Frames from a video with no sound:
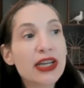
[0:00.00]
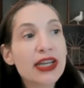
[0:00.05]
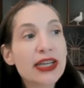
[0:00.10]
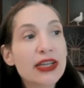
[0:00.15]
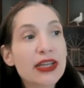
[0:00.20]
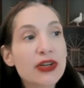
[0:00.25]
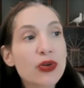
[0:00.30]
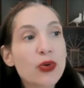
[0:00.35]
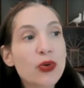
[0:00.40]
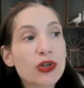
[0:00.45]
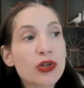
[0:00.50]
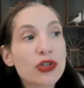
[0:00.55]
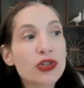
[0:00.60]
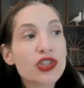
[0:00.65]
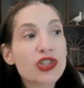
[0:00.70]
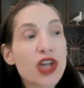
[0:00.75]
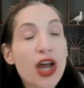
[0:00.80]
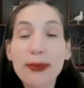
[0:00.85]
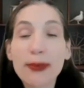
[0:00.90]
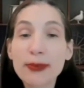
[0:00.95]
in order
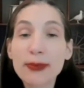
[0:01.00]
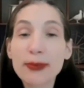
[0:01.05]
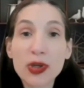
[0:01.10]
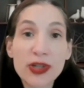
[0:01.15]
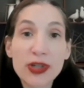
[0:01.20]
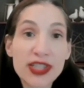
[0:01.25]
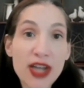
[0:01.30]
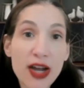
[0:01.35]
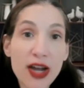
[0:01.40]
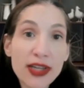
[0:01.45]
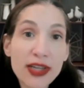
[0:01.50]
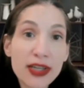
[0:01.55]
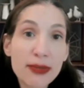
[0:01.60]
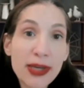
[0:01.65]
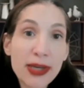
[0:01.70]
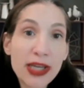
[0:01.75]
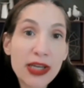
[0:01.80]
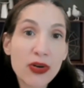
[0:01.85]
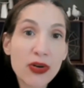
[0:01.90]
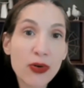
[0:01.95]
to upload a
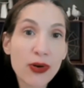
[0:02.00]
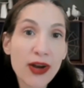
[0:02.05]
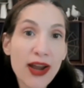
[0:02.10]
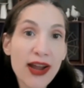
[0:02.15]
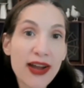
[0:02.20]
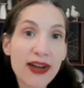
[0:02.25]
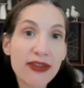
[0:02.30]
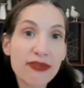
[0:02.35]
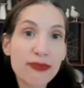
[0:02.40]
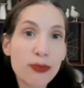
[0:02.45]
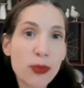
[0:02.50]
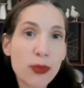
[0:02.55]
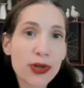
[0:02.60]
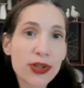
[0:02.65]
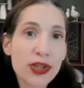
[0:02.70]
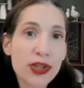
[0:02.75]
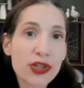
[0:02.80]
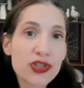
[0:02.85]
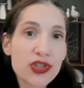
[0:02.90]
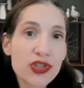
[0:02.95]
document or have more
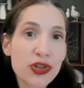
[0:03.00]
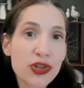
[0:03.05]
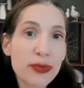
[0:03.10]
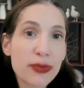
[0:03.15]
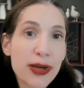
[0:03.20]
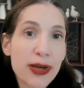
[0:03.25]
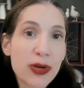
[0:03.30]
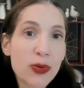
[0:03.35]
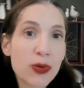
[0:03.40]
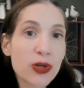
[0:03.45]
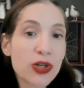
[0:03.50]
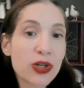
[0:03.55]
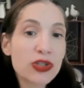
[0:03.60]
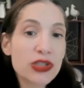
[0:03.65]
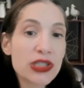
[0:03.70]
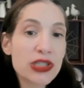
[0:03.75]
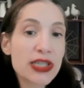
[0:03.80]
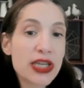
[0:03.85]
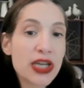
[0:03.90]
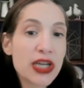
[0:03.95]
than a certain amount of
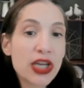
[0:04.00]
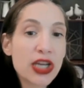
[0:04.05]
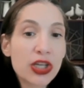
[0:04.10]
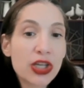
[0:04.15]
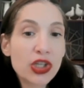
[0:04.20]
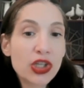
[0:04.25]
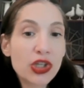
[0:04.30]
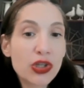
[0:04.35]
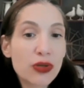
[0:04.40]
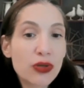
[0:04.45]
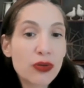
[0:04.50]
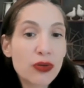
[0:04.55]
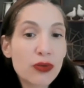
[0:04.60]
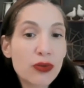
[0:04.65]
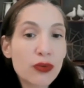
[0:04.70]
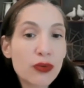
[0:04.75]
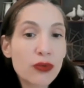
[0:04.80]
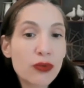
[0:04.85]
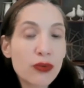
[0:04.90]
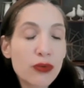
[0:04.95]
words,
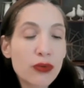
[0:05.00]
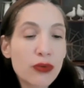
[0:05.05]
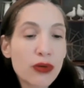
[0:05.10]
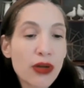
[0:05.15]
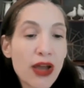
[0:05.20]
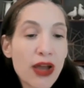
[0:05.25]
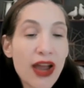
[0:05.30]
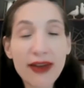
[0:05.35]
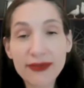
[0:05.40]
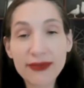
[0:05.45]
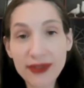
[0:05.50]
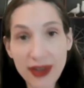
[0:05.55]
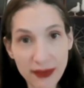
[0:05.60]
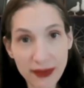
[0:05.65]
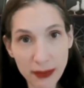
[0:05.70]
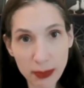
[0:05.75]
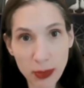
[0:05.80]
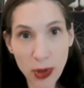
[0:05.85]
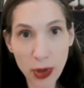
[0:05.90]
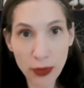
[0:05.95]
you have to have
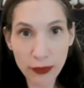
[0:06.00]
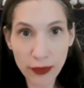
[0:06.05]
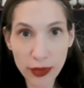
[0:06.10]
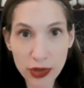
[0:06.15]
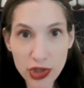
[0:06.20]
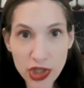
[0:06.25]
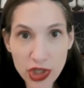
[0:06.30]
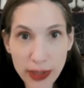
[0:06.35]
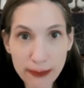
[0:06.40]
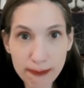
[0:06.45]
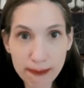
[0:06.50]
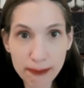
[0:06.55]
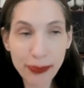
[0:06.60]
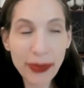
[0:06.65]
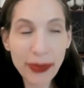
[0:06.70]
the pro version.